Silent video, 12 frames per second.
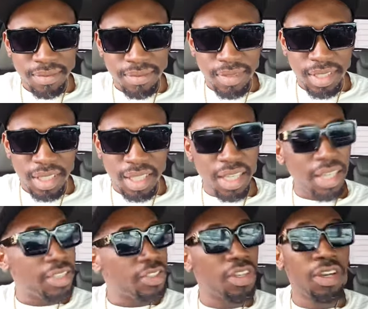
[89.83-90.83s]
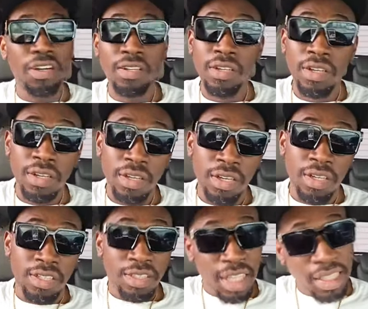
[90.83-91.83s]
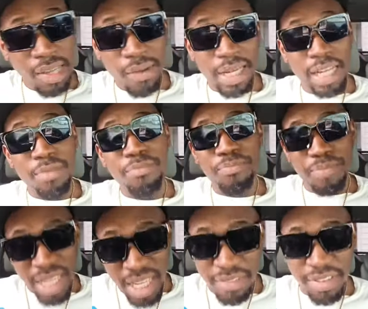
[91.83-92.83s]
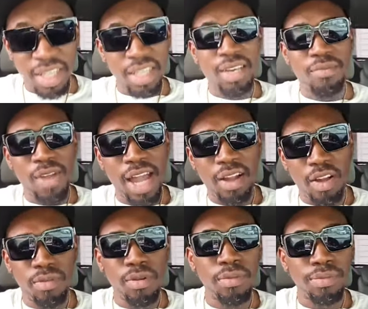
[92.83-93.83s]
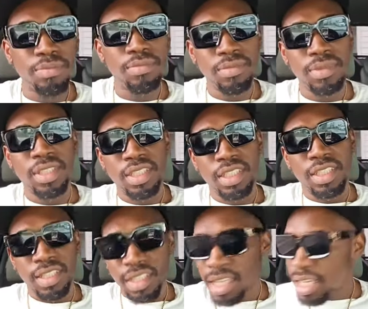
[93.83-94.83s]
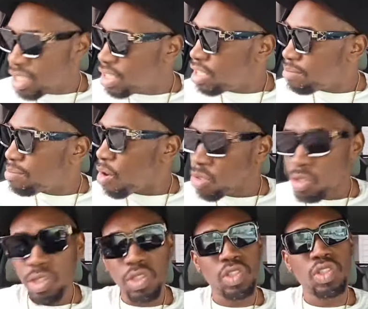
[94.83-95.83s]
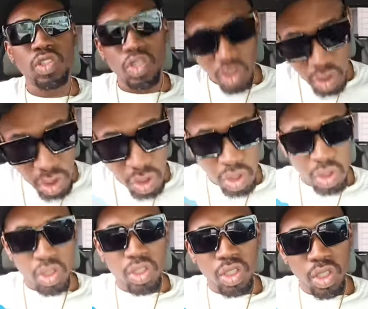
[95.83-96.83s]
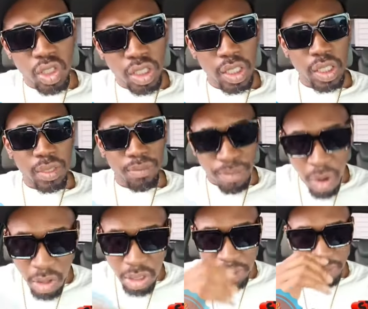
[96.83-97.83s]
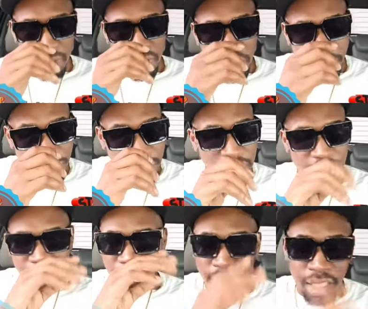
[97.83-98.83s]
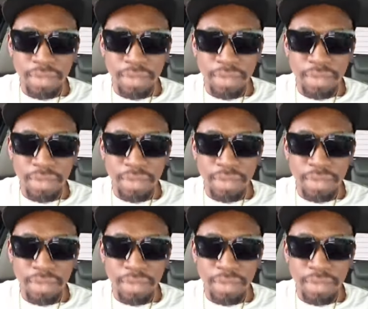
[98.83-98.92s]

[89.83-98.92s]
Yeah, so that's one of the big event them where I come up. Gally Day Bunks. Bunks Music Festival.